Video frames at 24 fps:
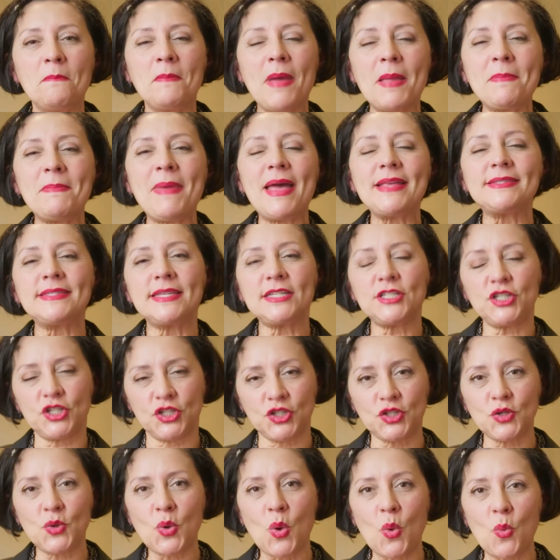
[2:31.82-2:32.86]
My
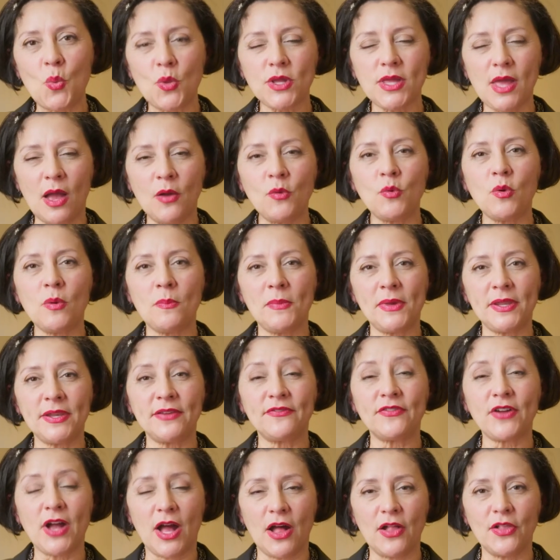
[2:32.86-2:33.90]
message to a young woman
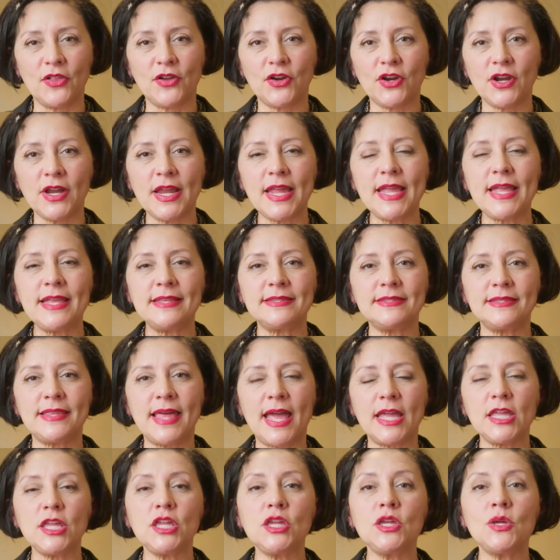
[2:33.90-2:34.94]
of color is
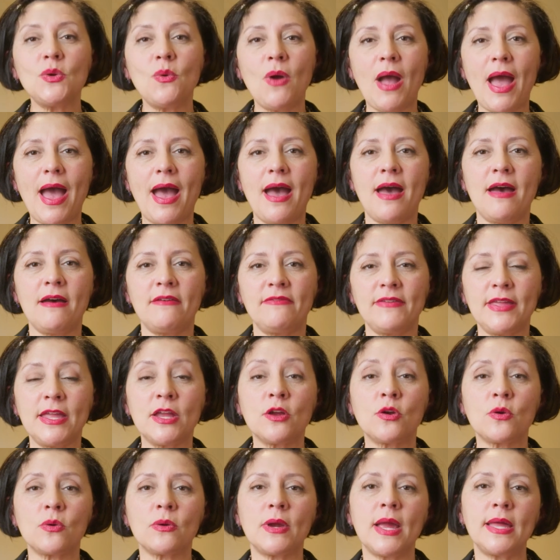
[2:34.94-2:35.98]
that you have
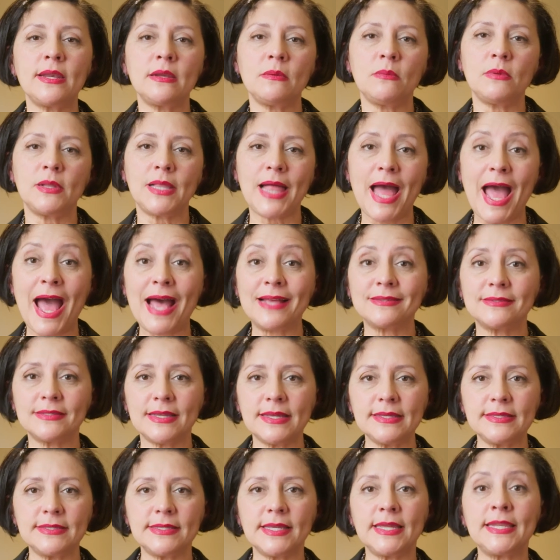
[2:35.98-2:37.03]
incredible
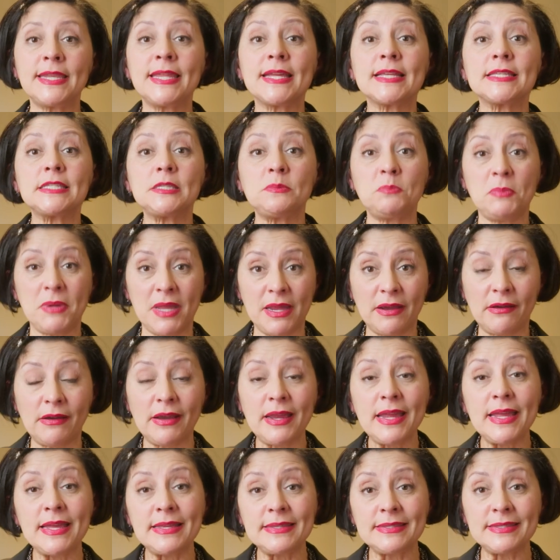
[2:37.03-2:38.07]
assets and
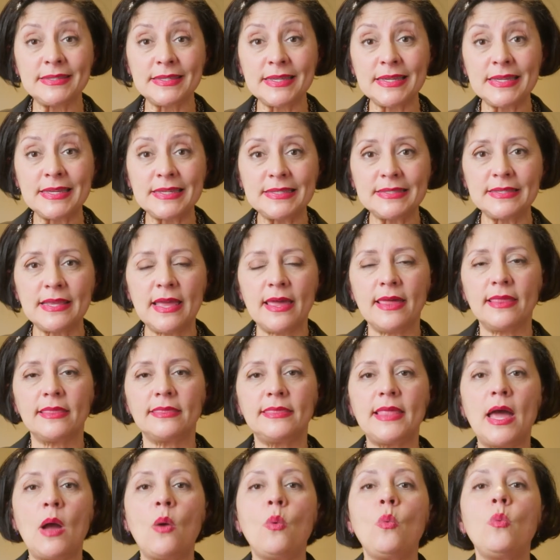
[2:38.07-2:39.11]
experiences
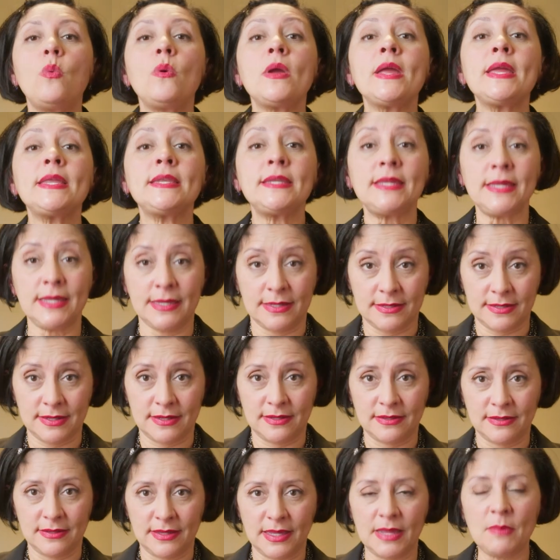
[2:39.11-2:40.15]
that we need
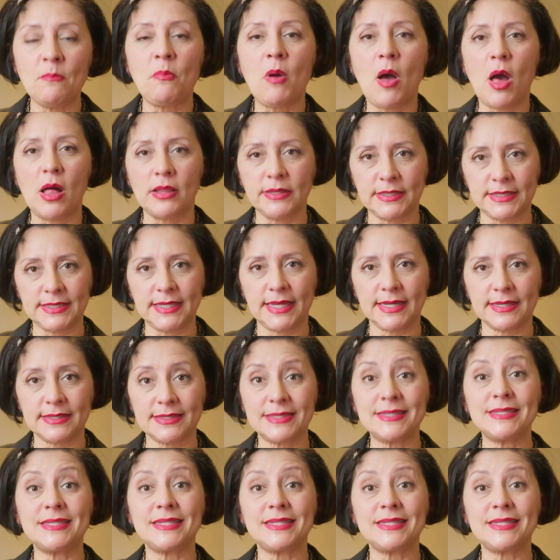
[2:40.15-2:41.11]
in politics